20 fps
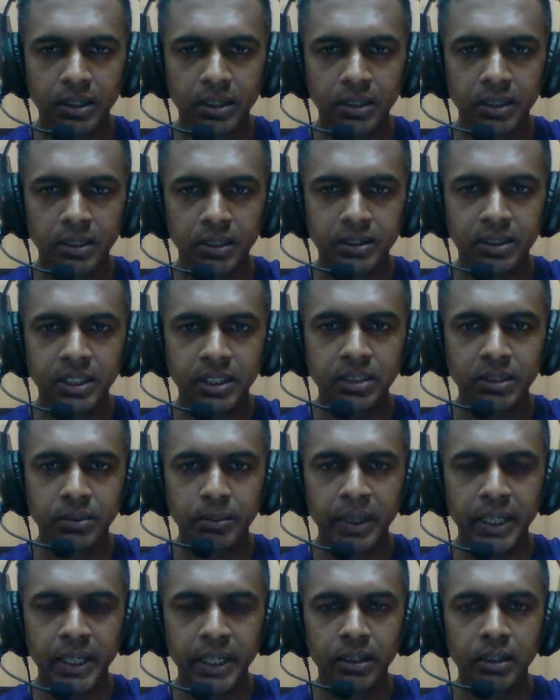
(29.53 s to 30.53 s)
6
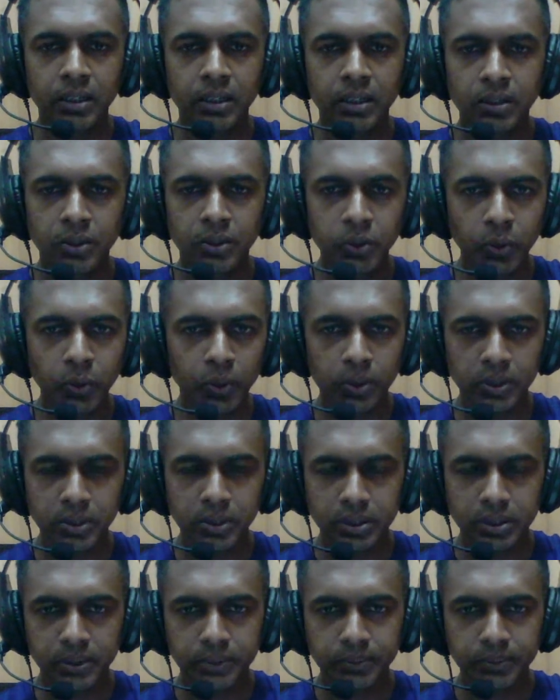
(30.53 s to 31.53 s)
main
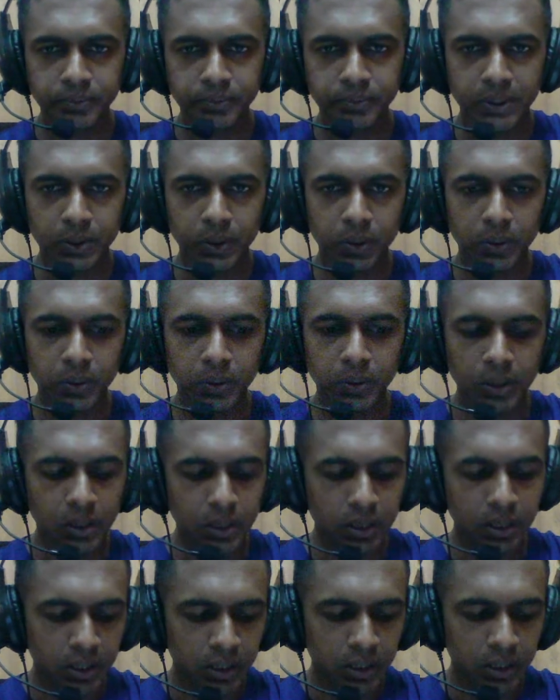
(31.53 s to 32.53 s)
tools. So
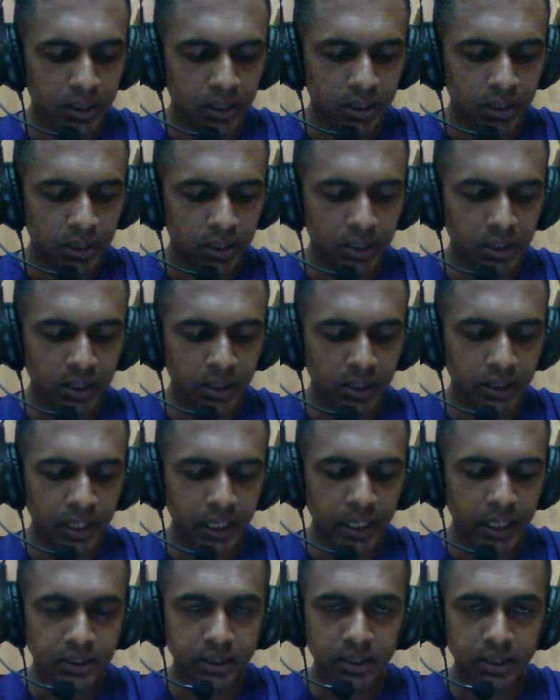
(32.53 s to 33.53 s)
it
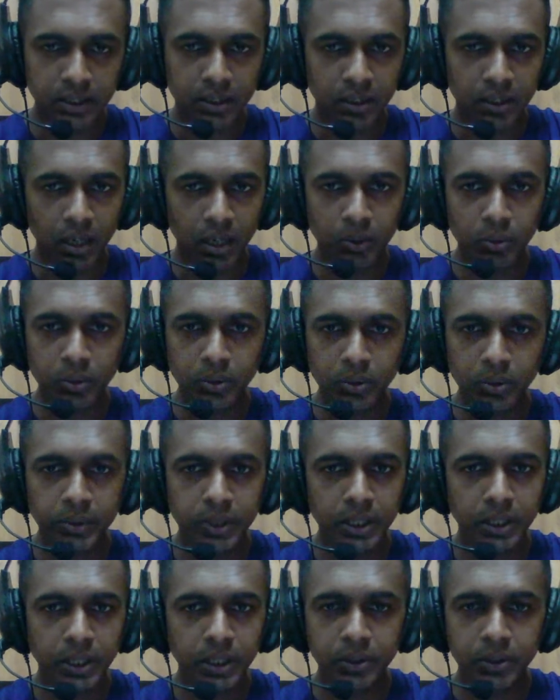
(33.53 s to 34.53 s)
has a cloud
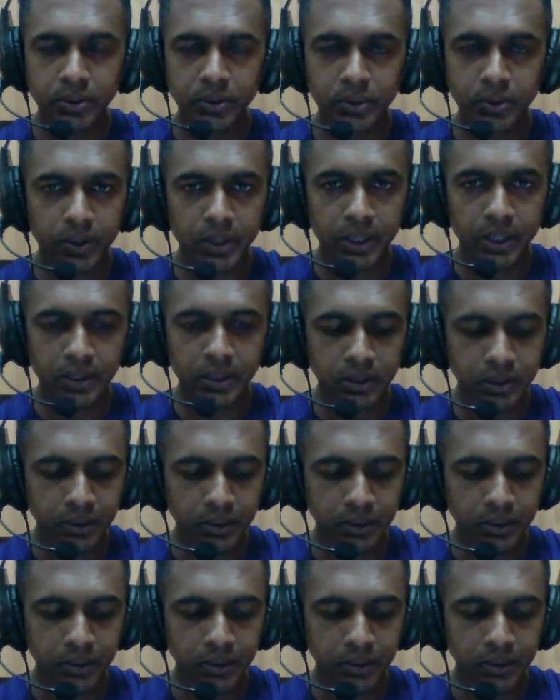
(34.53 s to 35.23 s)
video storage,